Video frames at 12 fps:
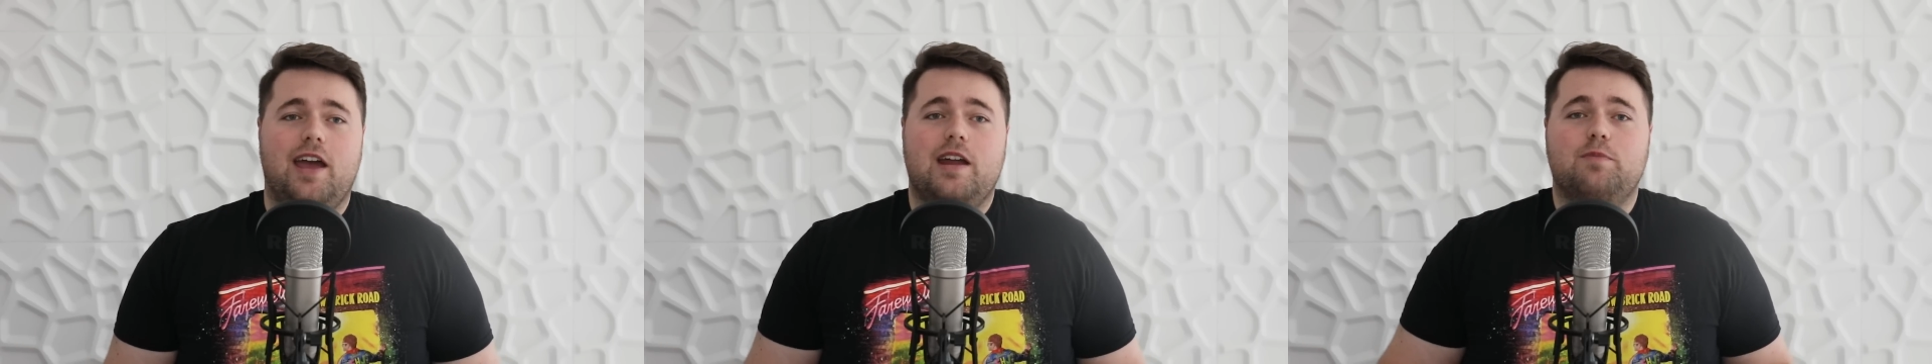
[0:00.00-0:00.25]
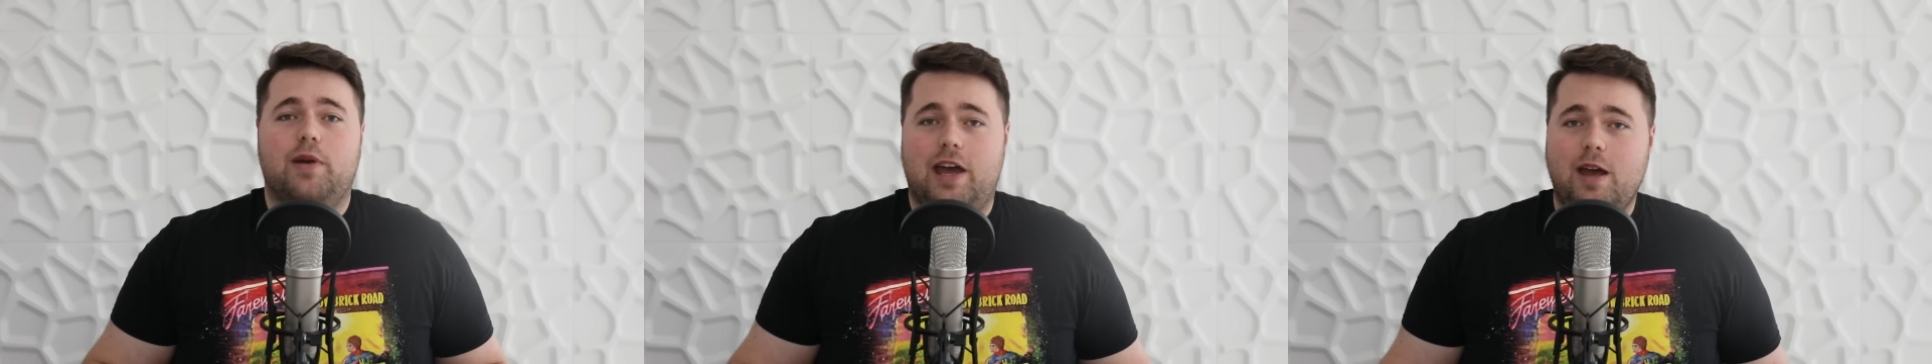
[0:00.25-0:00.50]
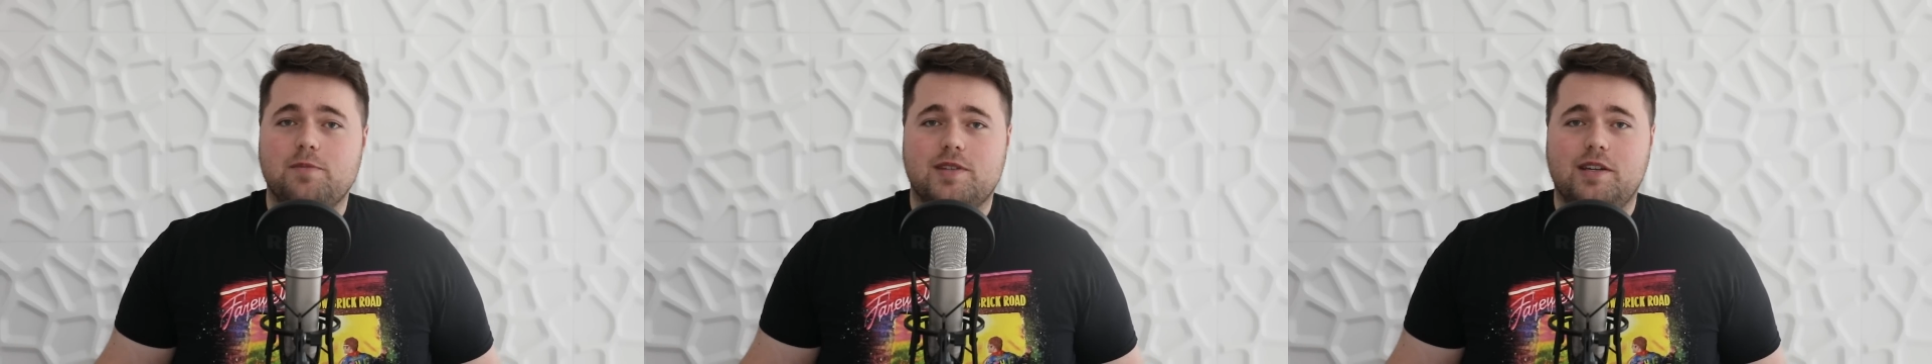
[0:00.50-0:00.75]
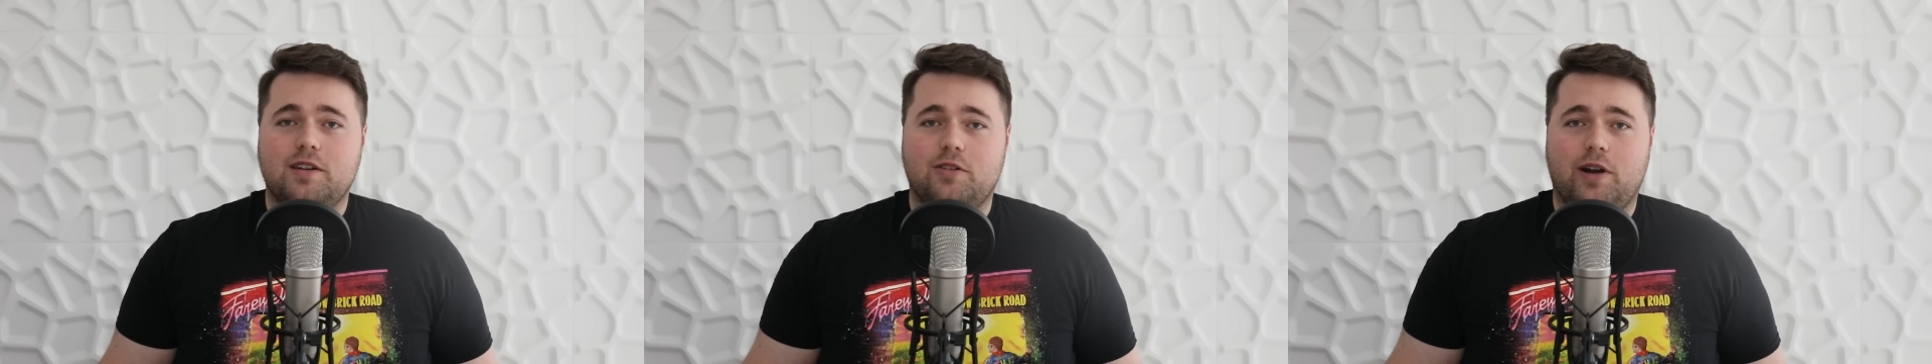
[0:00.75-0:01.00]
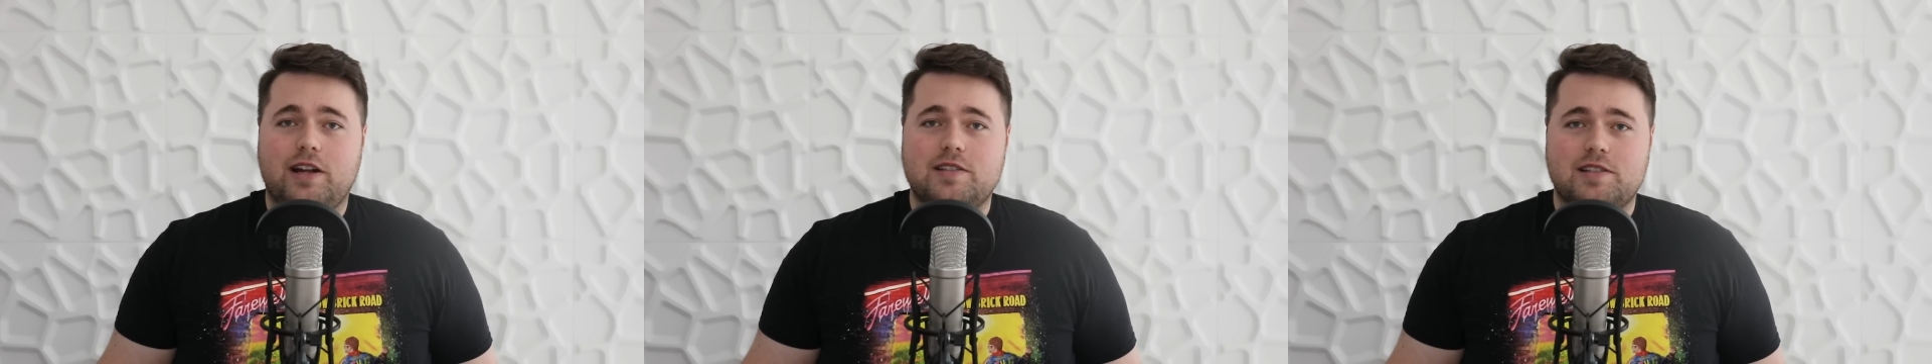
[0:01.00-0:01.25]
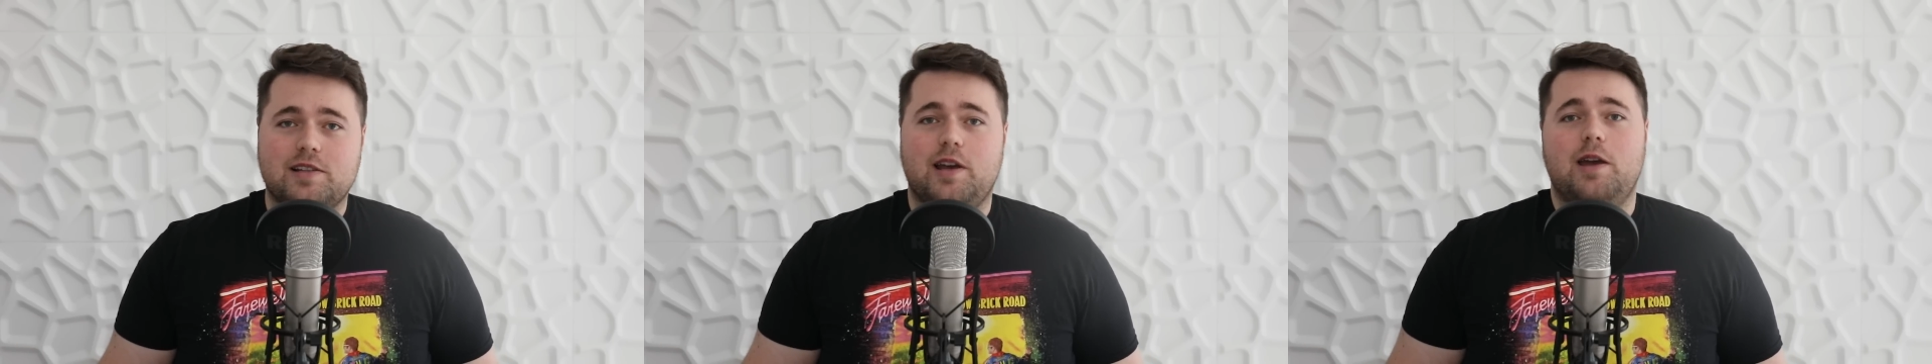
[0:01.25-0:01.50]
and perhaps get a
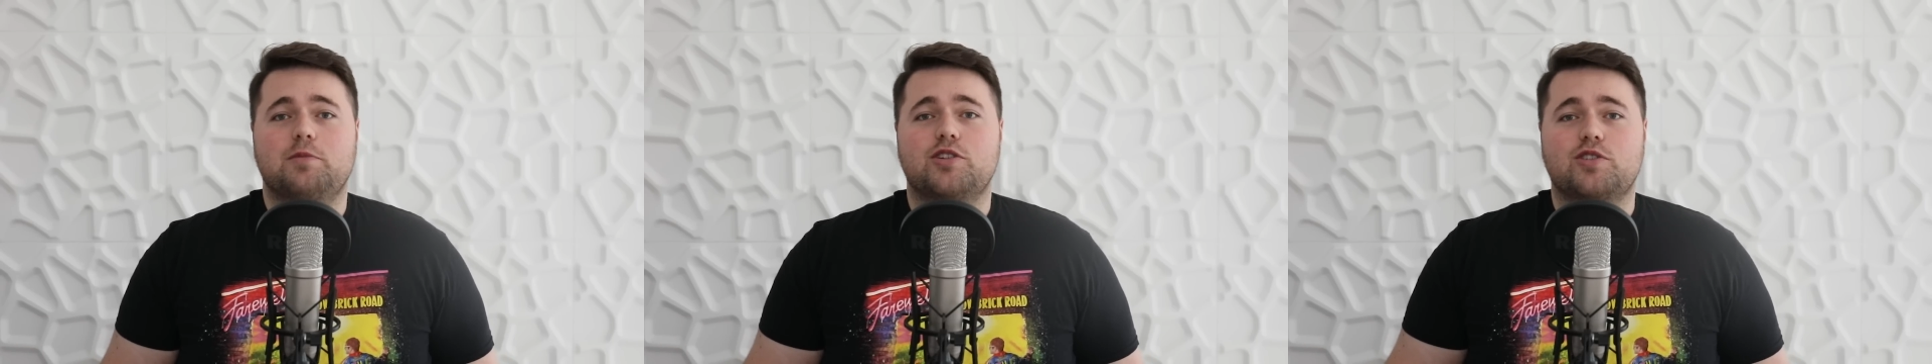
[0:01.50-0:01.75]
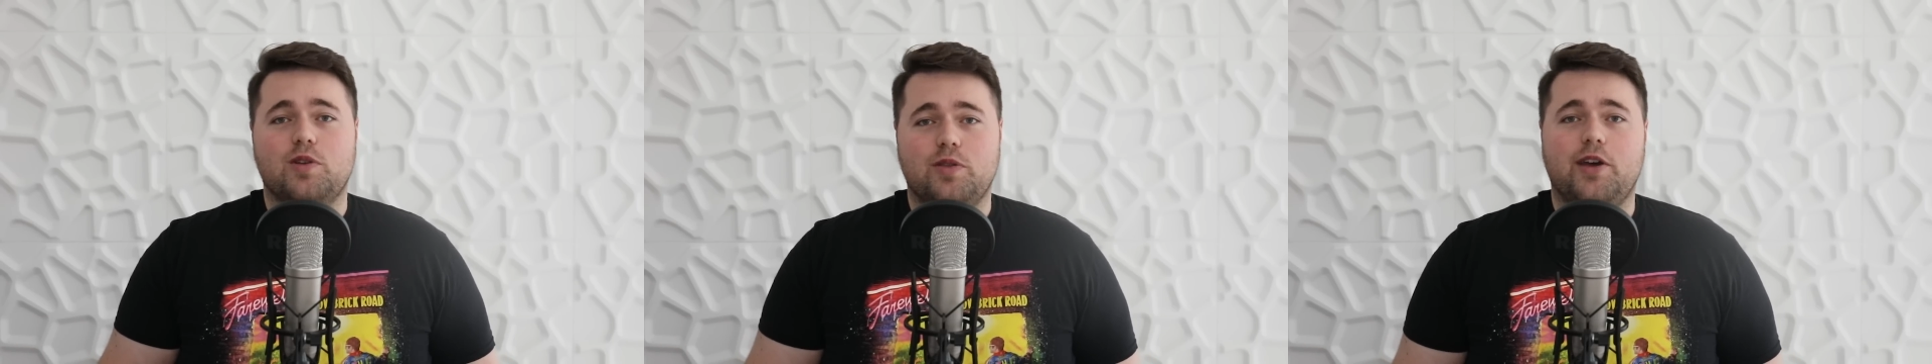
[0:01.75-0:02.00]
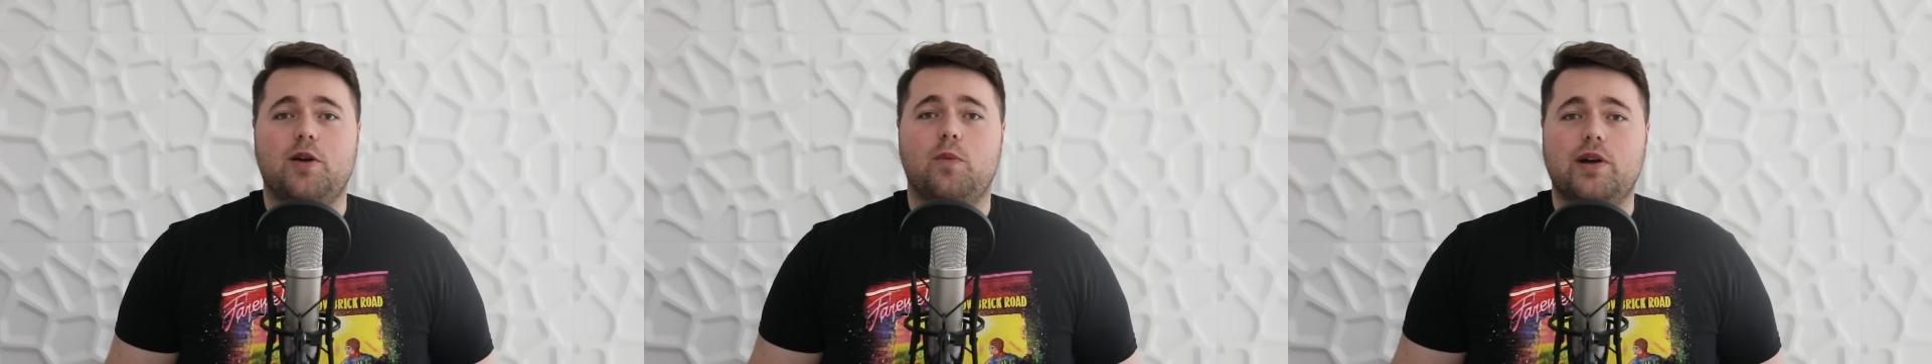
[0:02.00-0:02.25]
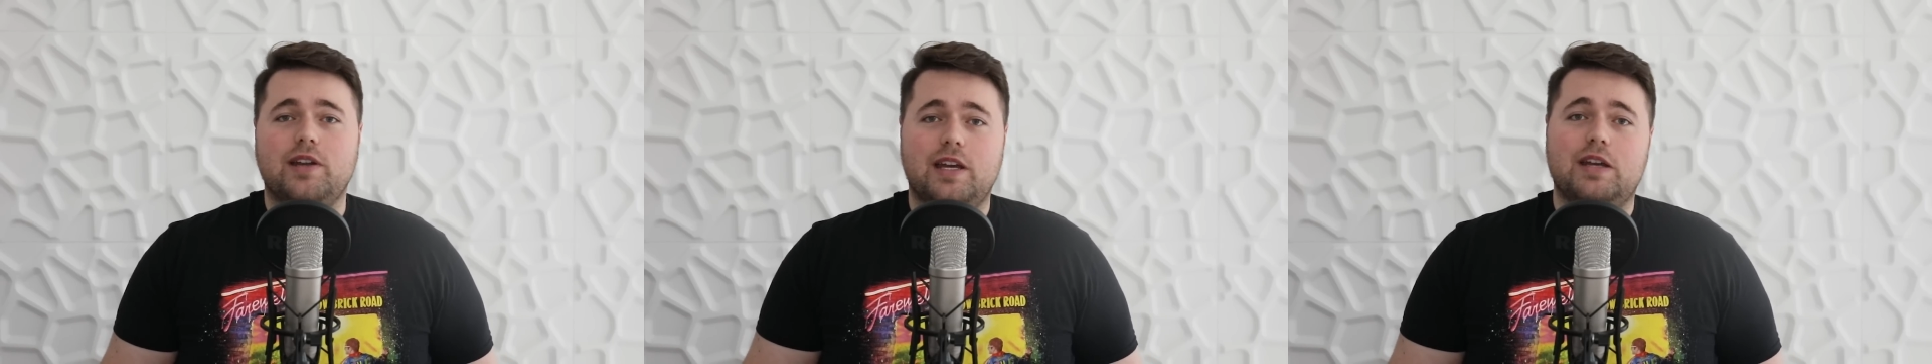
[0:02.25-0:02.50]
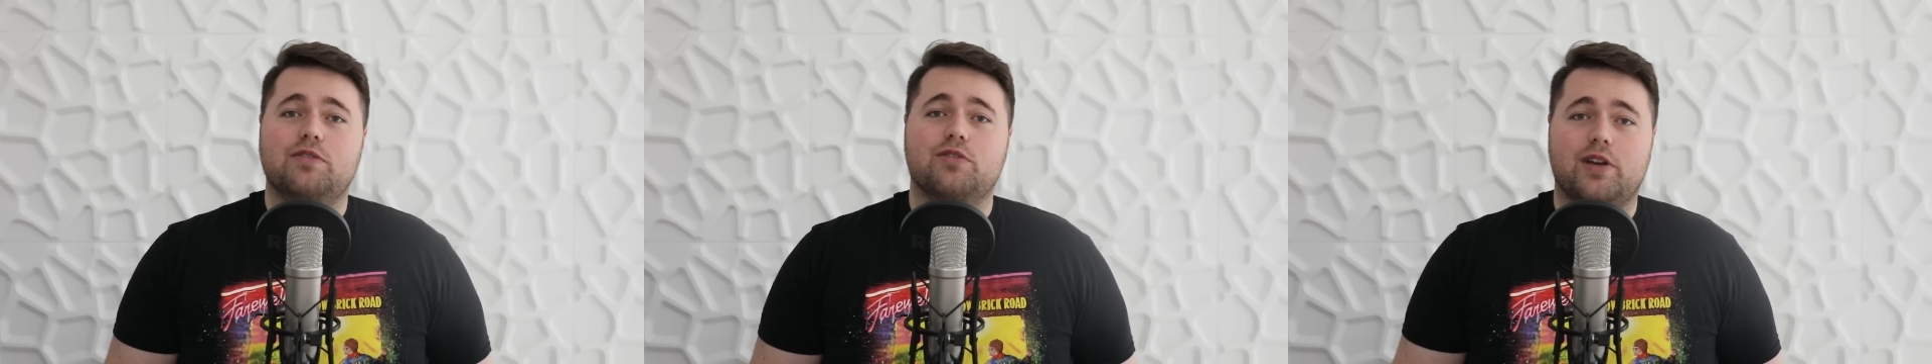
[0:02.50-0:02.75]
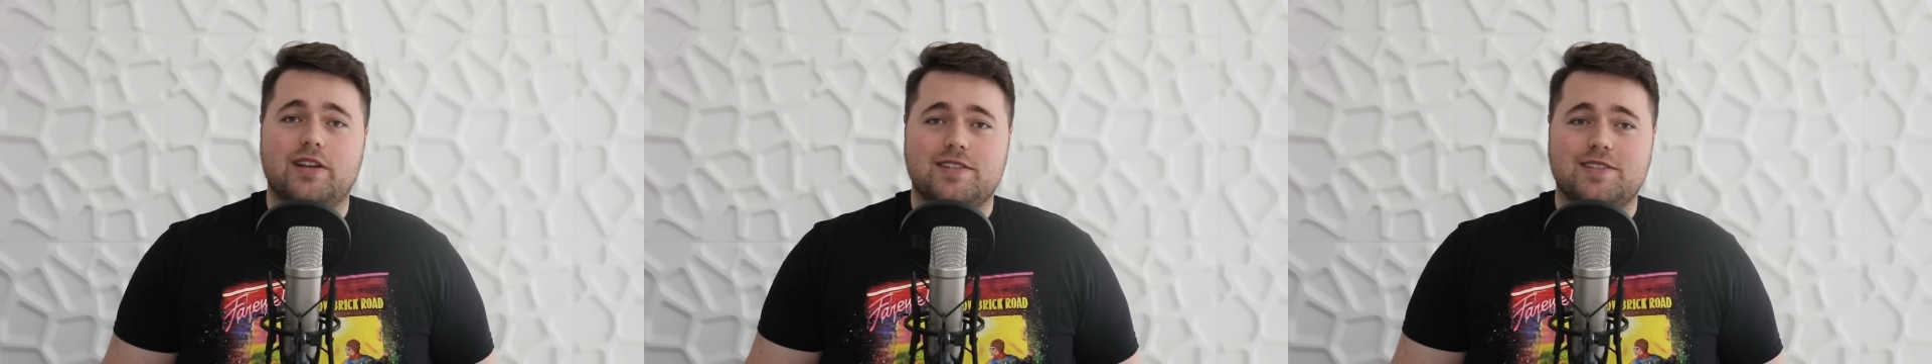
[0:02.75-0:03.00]
Grand Slam should they win
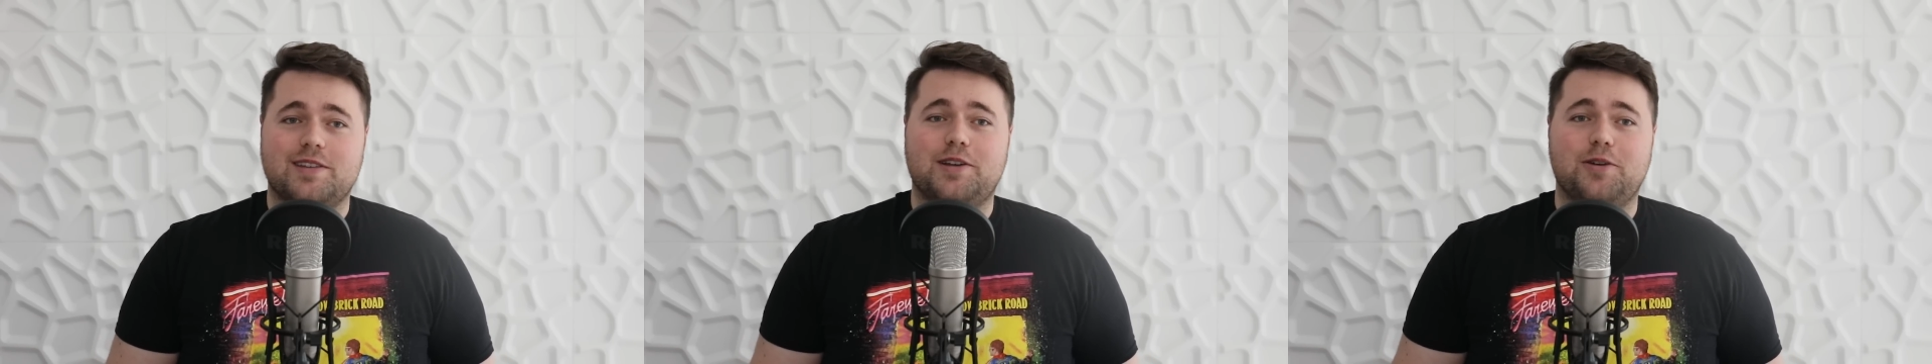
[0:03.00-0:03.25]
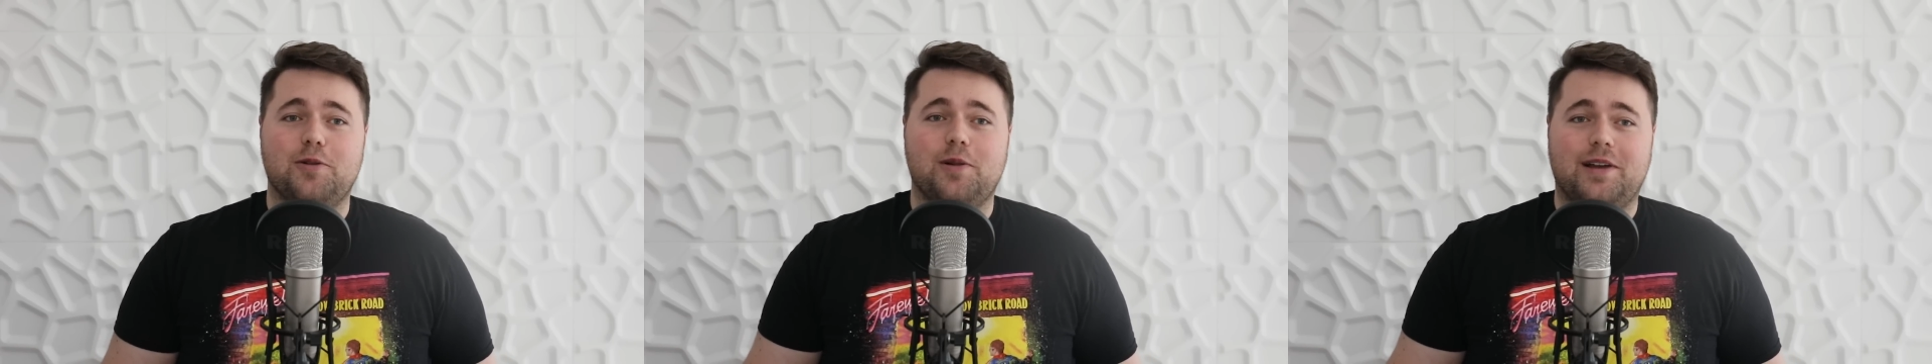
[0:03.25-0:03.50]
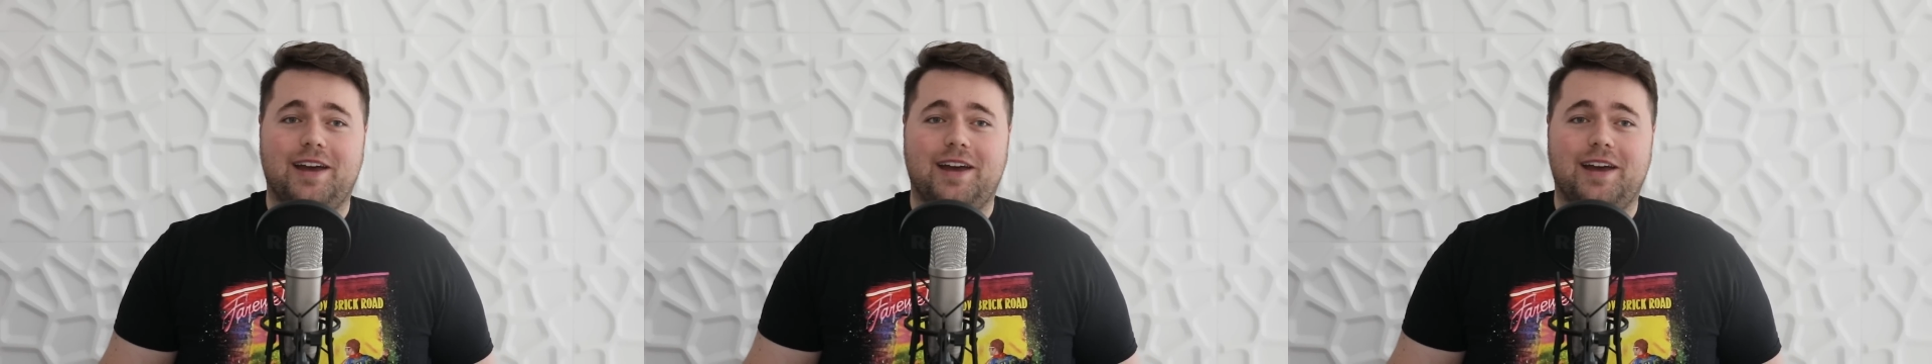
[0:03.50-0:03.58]
every single